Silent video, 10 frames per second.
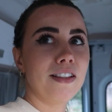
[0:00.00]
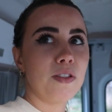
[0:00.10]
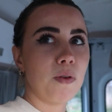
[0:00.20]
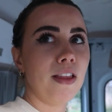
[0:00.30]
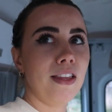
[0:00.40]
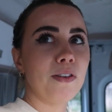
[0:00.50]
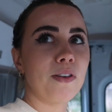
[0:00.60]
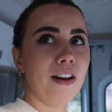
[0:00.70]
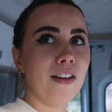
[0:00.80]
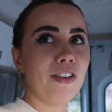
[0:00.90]
So I think you're
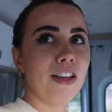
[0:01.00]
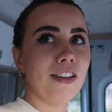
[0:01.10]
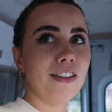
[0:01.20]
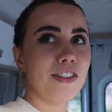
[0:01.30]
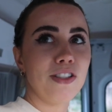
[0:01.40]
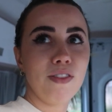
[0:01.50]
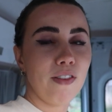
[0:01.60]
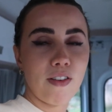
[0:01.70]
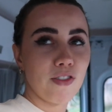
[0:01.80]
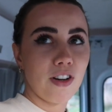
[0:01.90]
gonna love it because you've
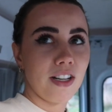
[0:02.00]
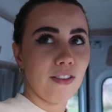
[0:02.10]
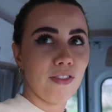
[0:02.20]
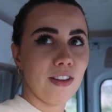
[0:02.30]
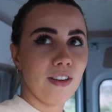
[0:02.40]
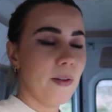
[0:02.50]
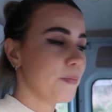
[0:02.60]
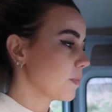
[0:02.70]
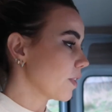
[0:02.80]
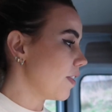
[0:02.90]
never ever tried it, have you? No.
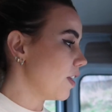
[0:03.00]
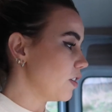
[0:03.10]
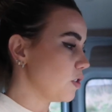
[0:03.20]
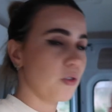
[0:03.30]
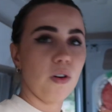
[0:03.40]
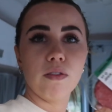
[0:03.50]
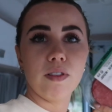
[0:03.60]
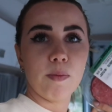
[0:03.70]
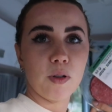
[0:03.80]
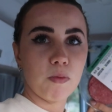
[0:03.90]
And then I just got
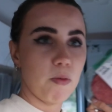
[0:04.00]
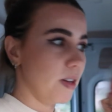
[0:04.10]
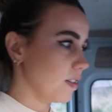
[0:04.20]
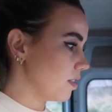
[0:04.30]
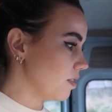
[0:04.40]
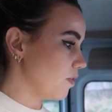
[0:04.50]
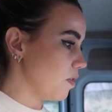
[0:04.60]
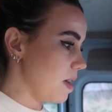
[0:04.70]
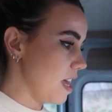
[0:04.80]
Impossible Burgers for